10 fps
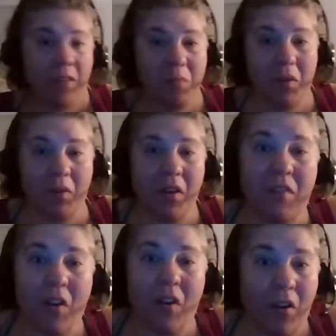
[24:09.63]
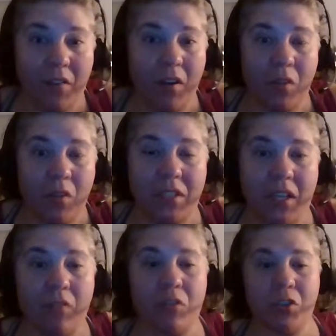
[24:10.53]
be great if all of it was
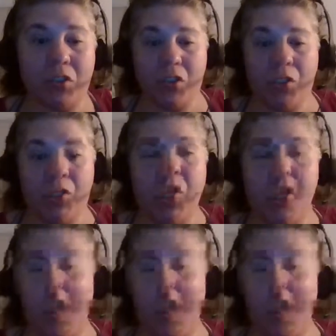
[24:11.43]
helpful to you.